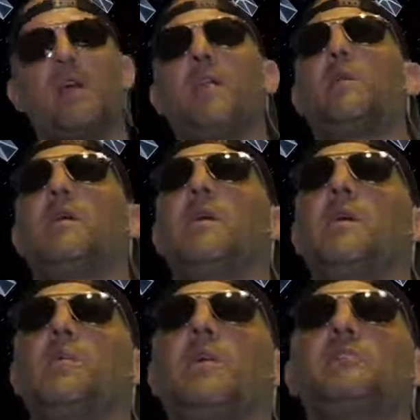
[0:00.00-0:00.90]
Anyway,
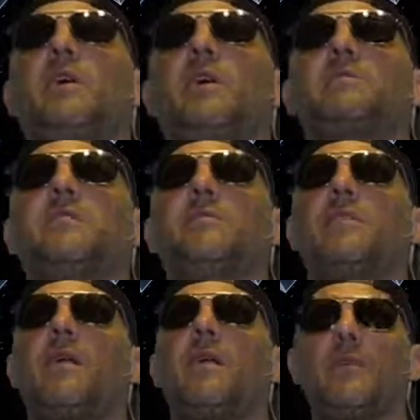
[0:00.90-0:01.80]
PG-18 for
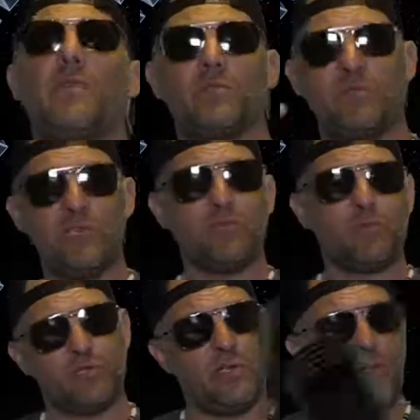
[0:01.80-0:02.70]
$99. This
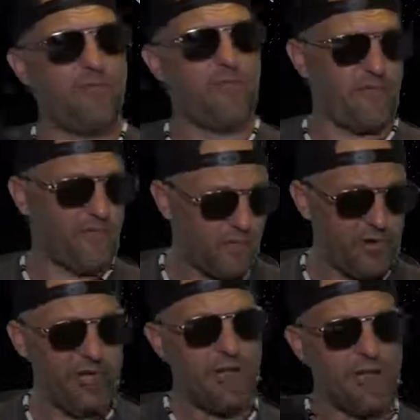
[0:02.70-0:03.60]
will ship for
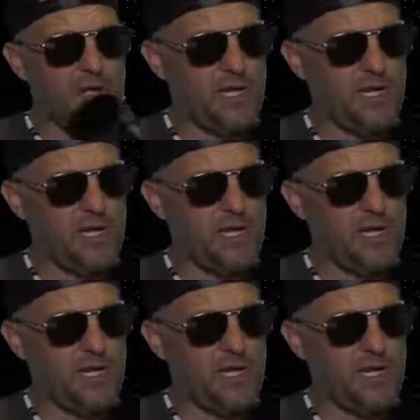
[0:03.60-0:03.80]
free.